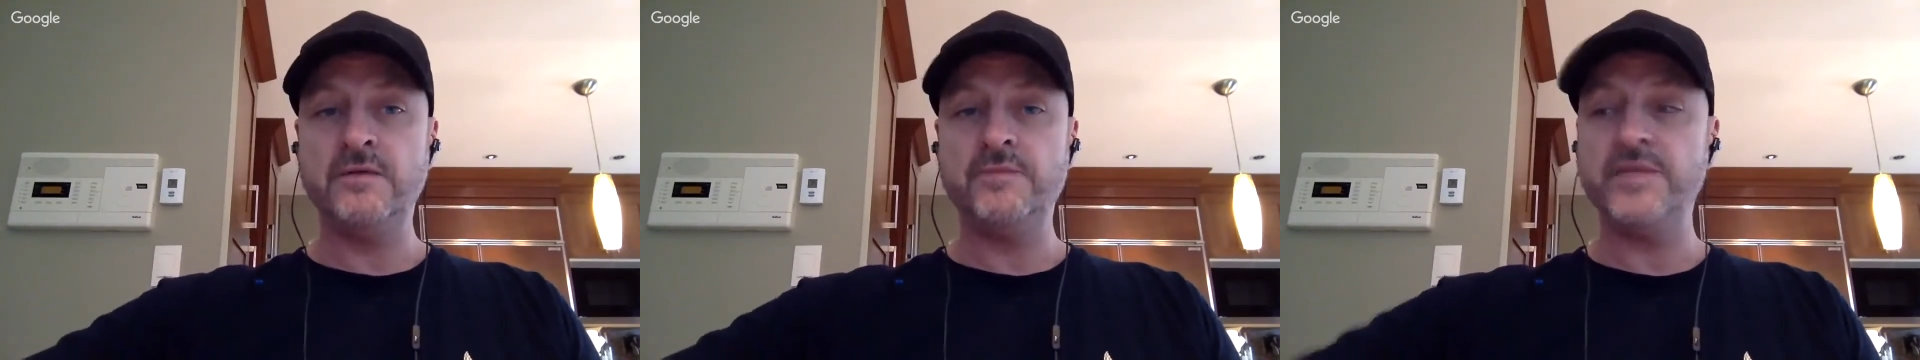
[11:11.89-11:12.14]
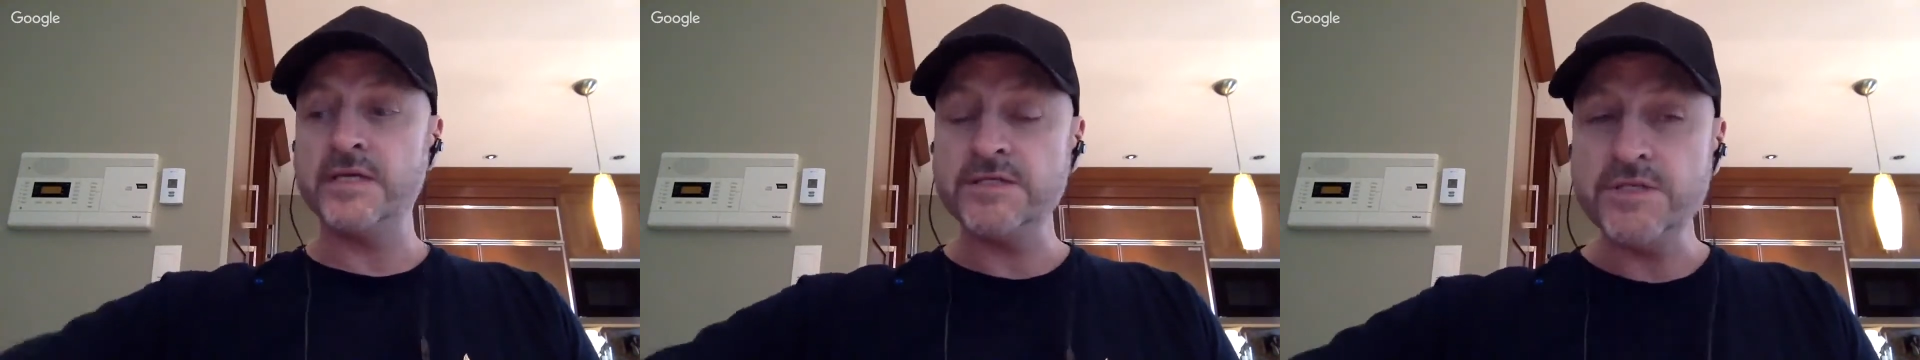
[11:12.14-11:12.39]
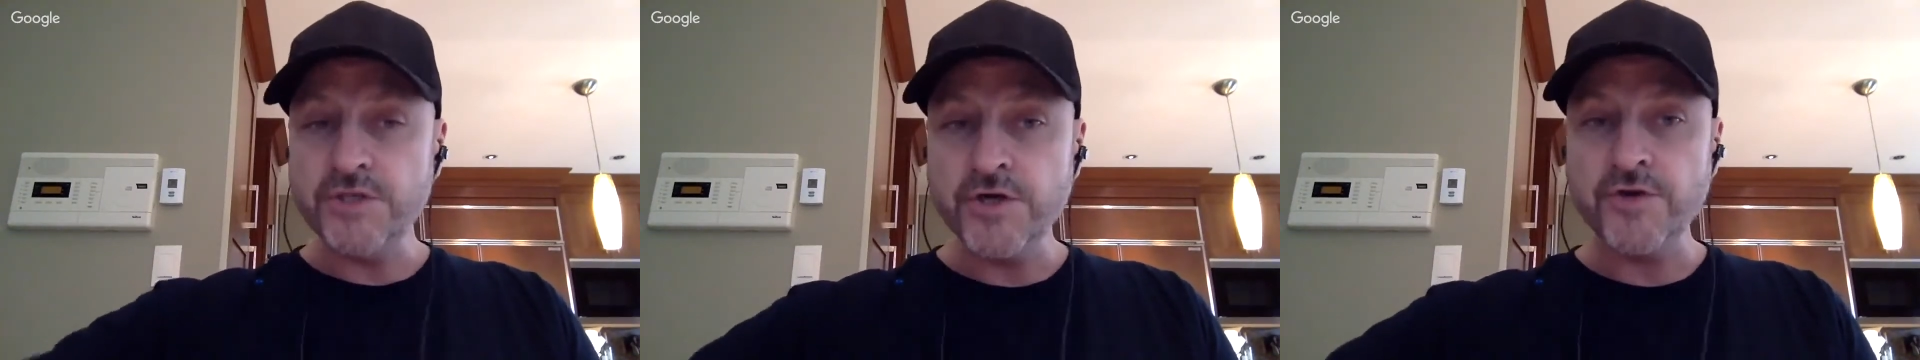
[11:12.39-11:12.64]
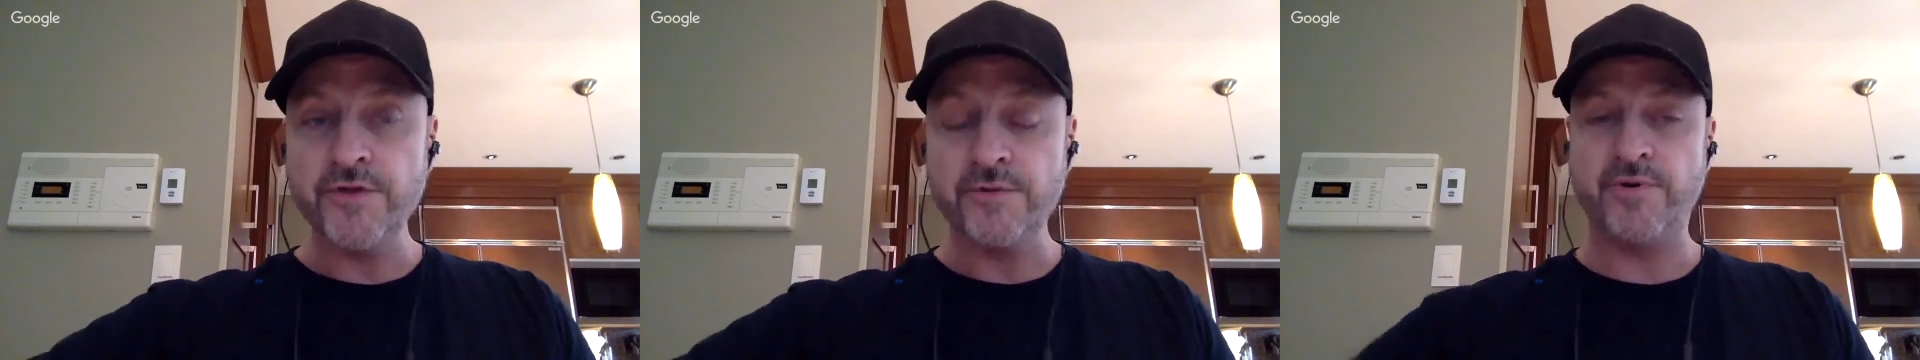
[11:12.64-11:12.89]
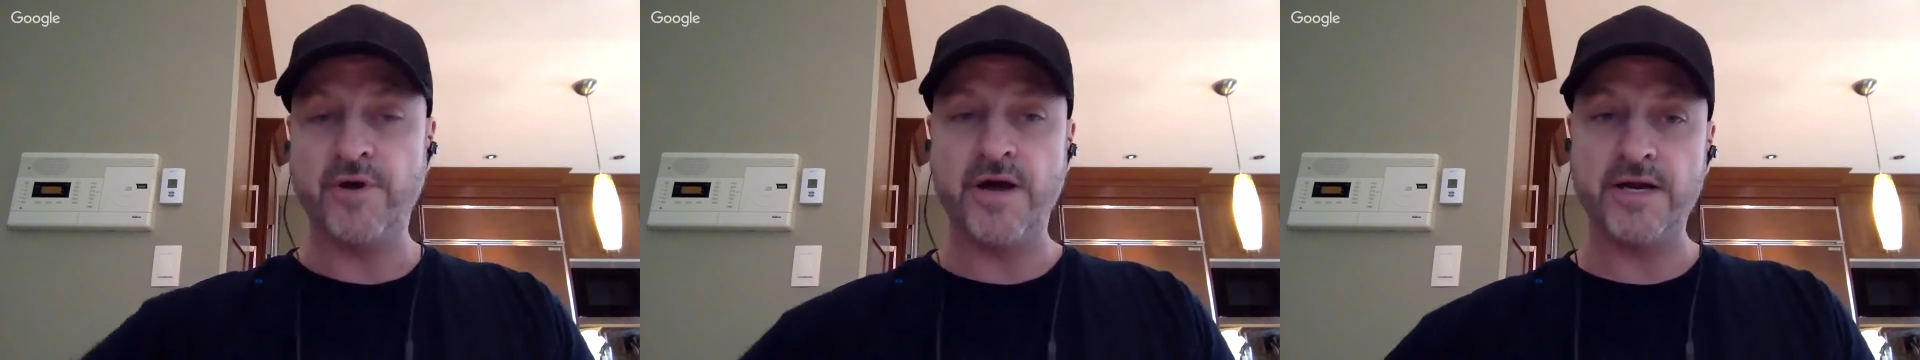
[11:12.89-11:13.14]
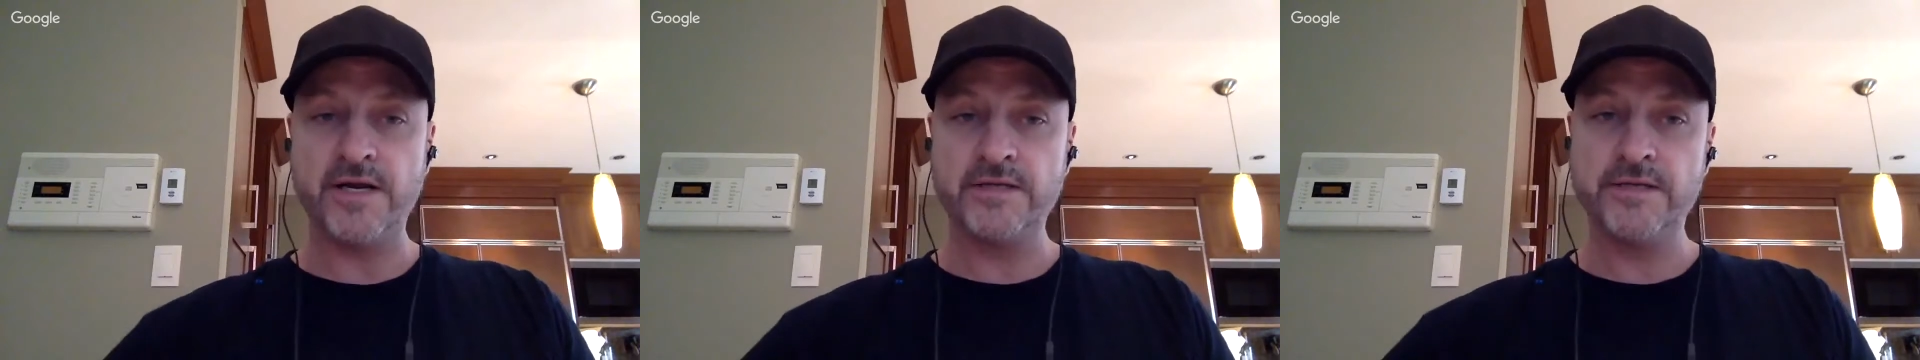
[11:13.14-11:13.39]
because you're the
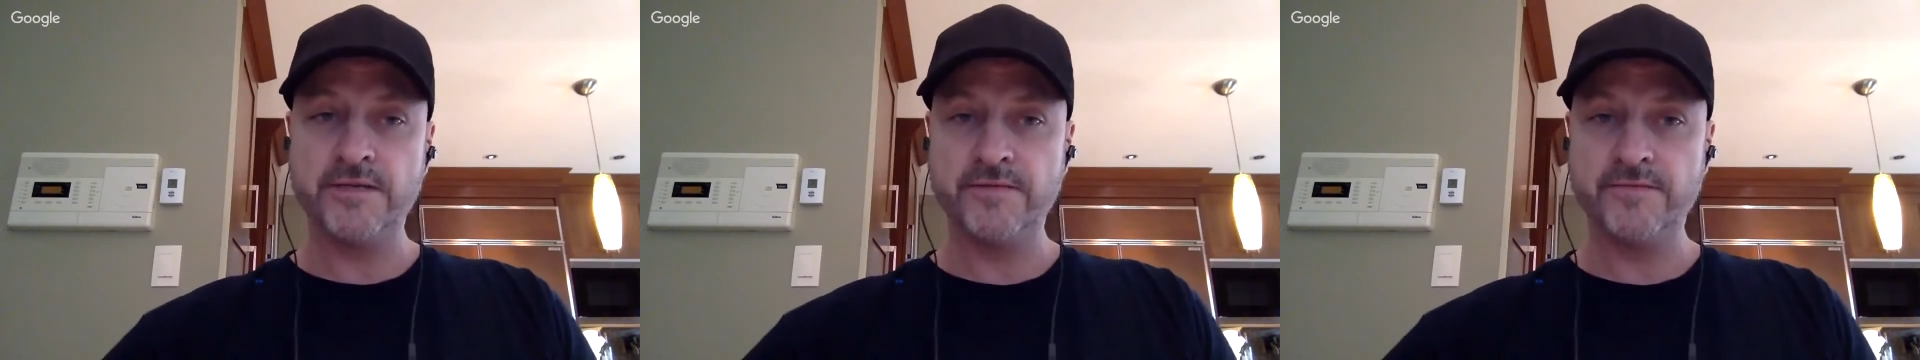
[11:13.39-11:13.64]
product.